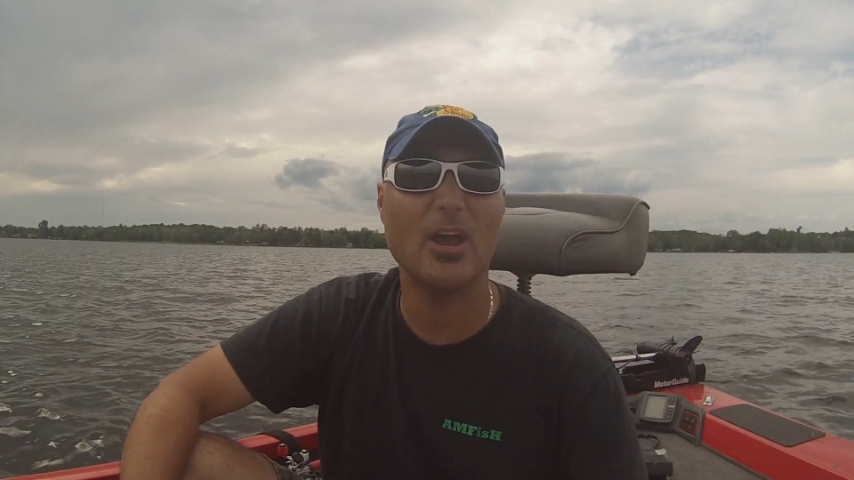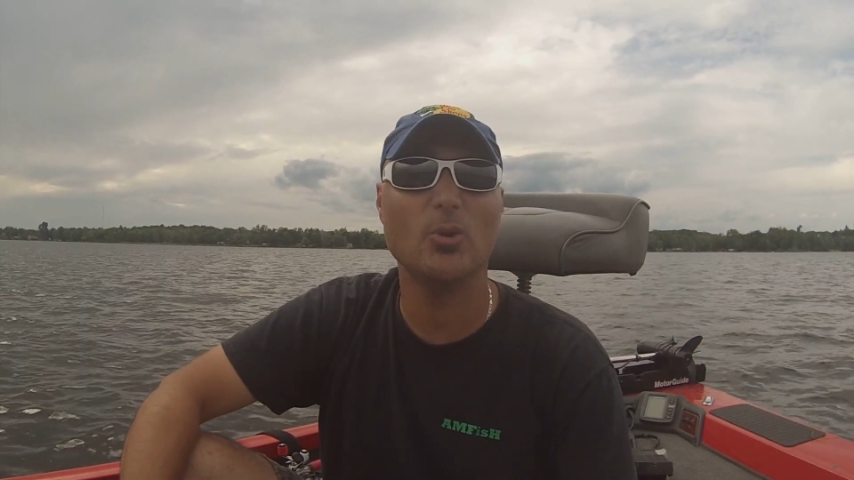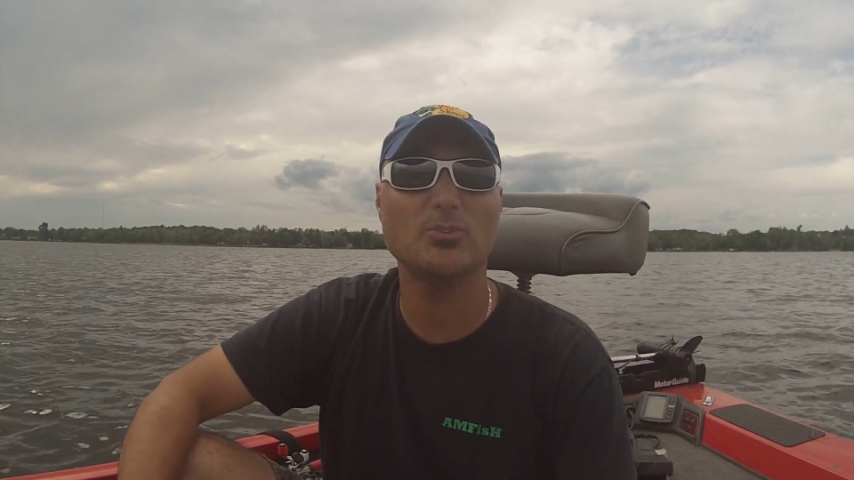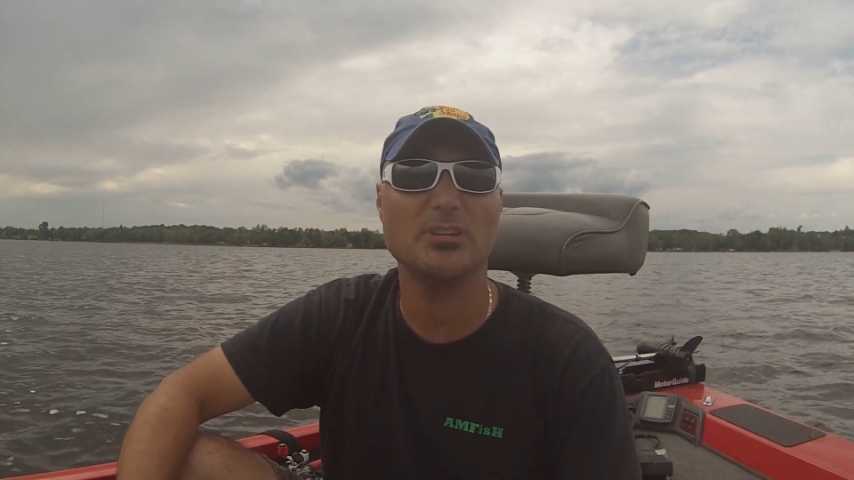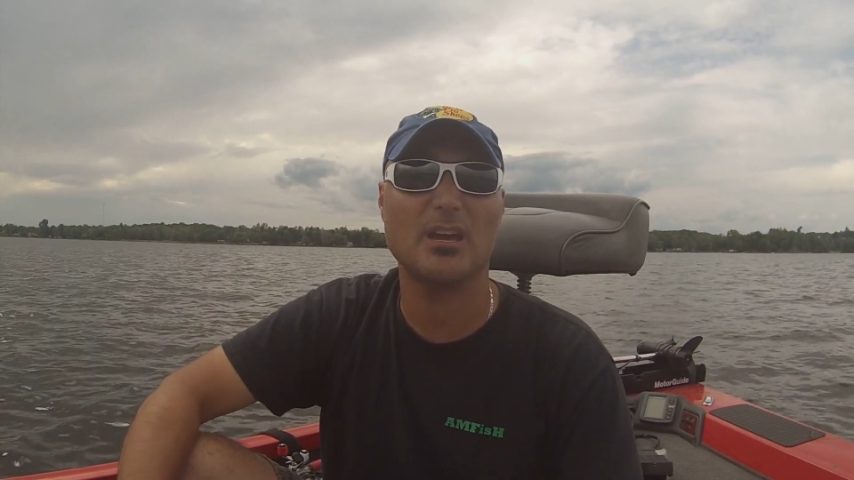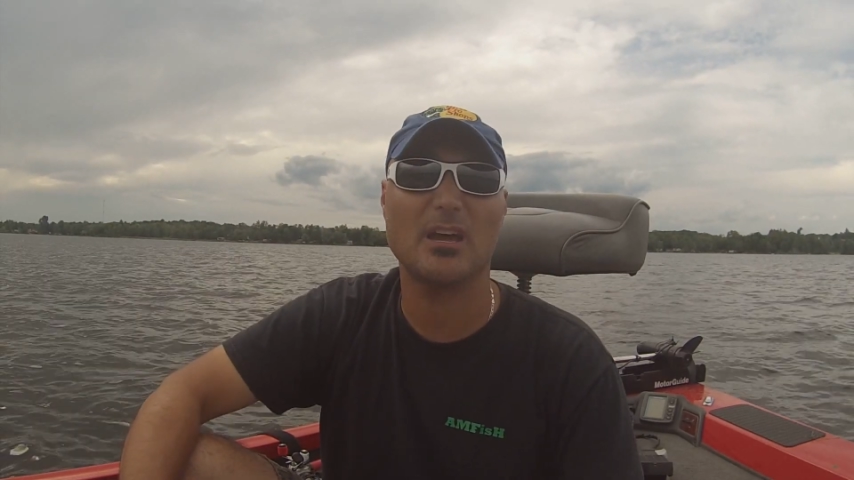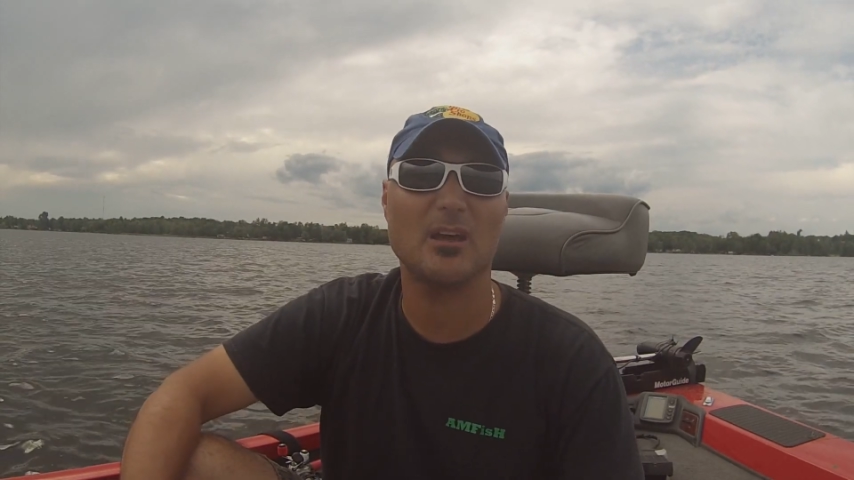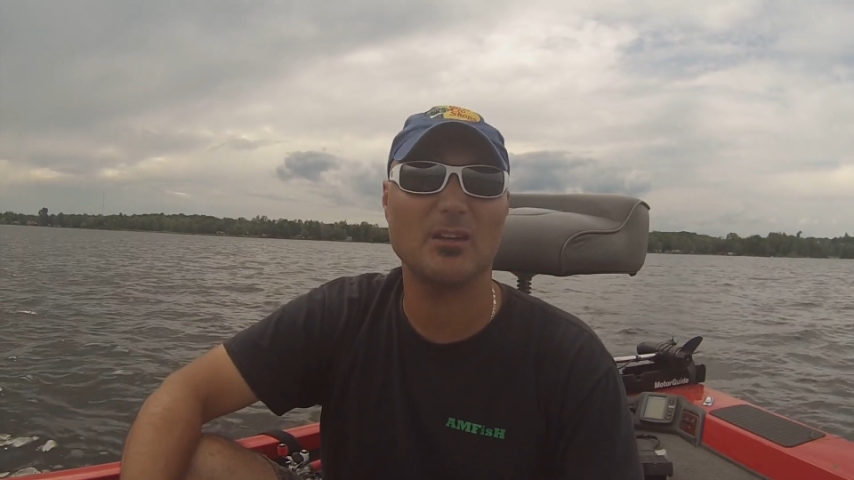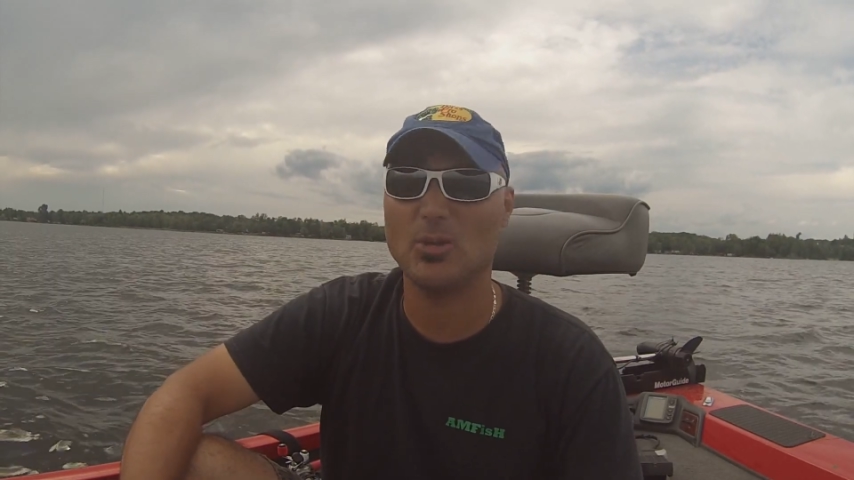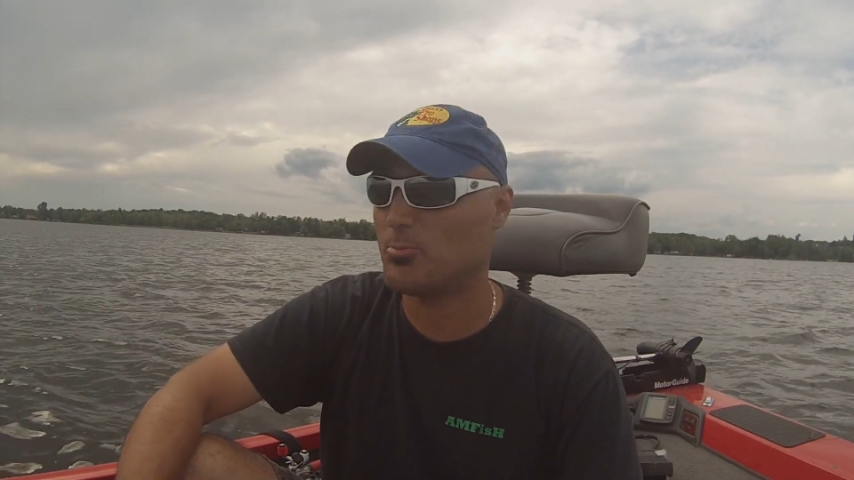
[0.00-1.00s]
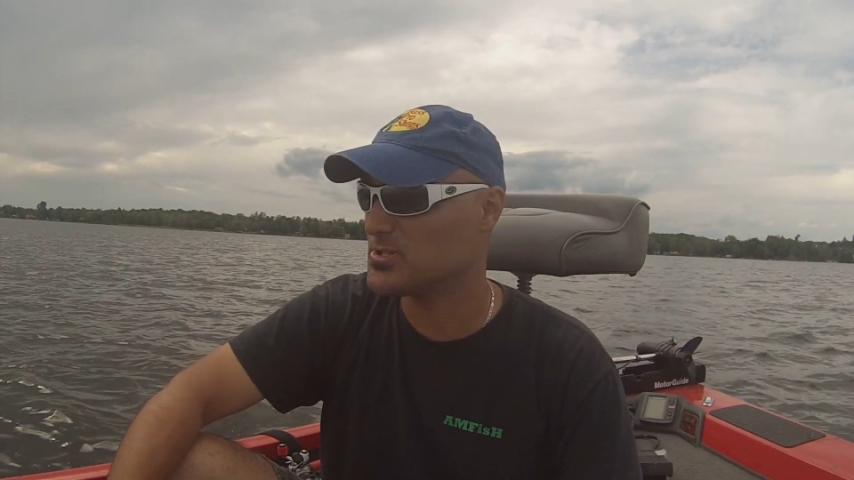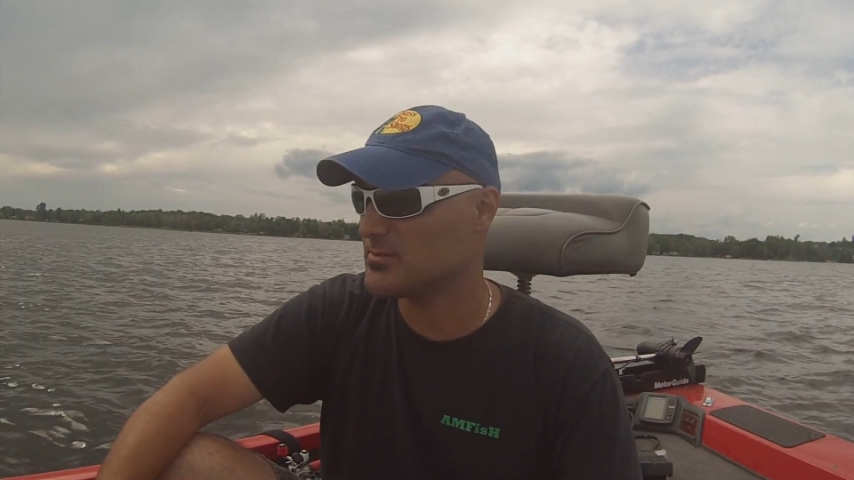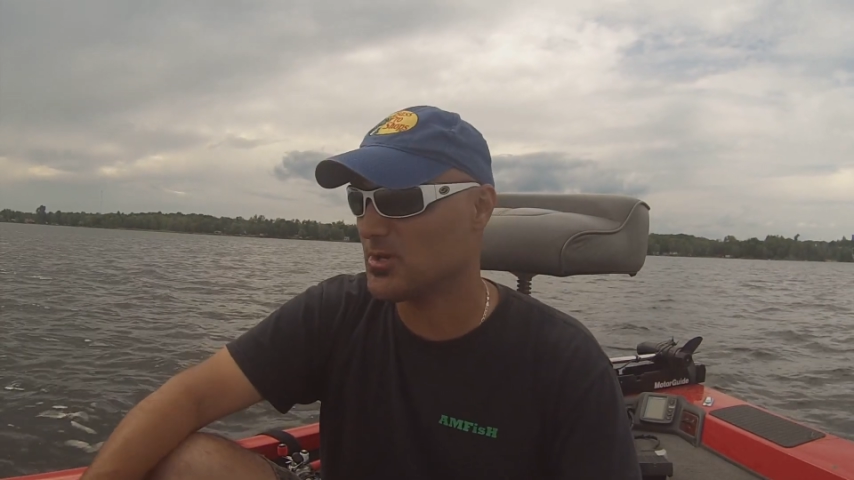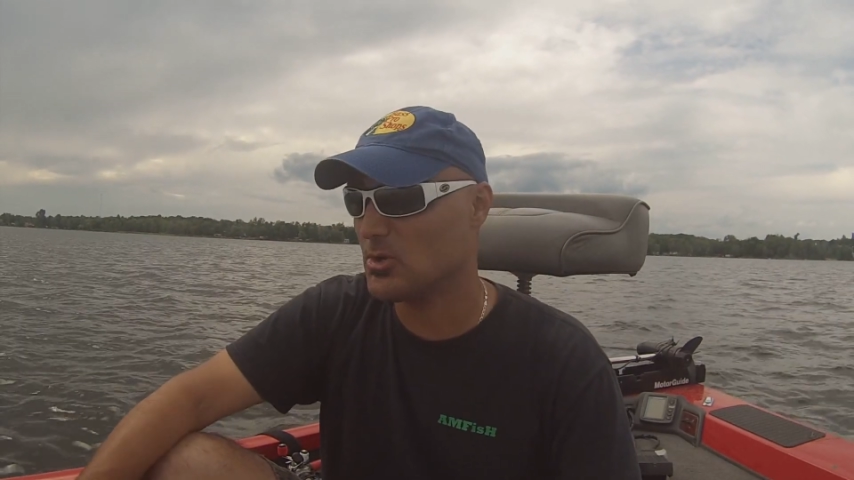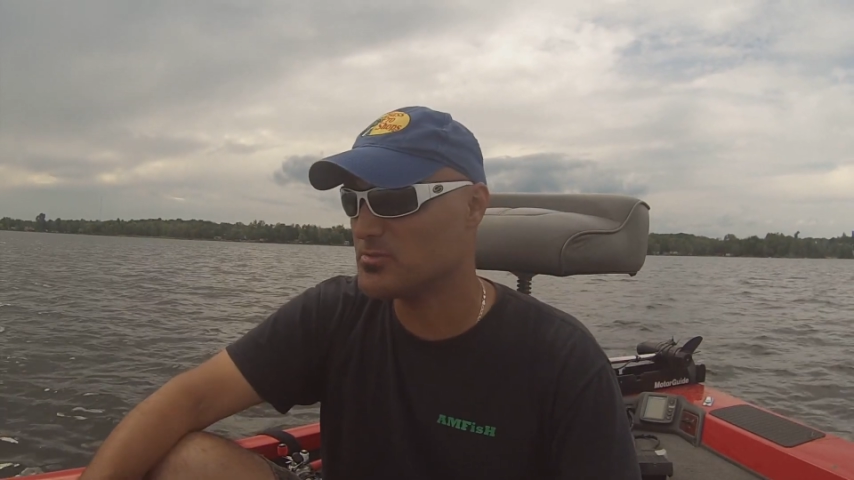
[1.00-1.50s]
out, put
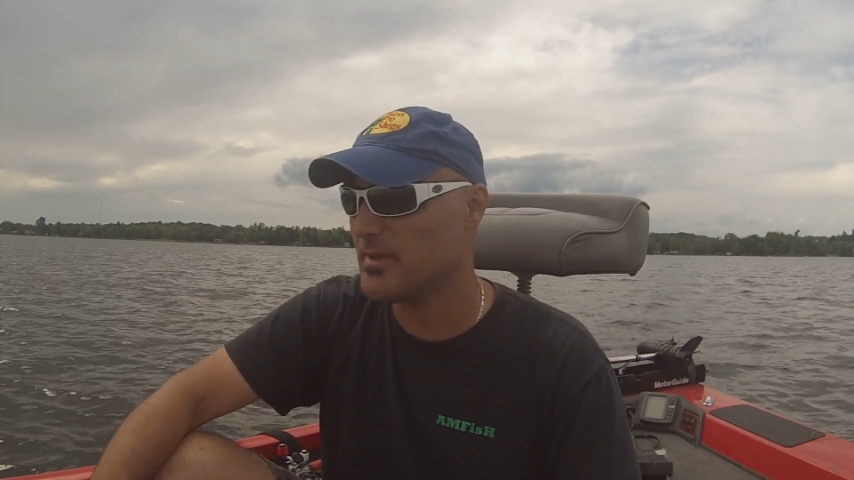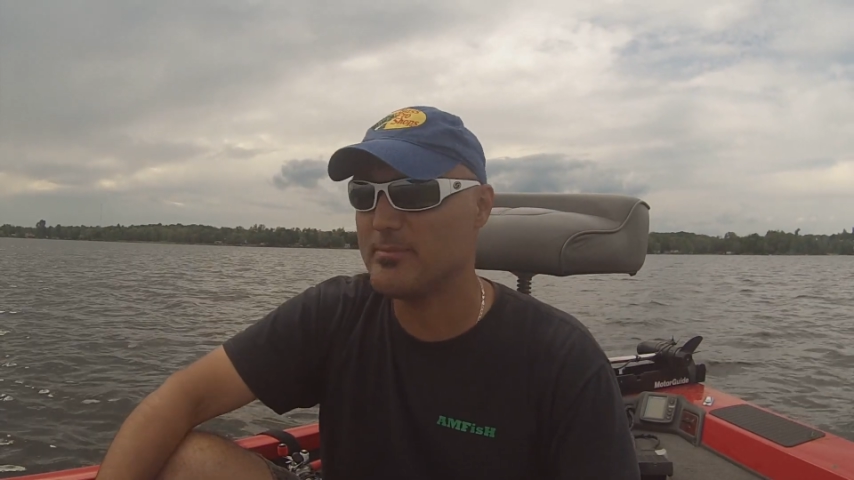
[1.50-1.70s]
some notes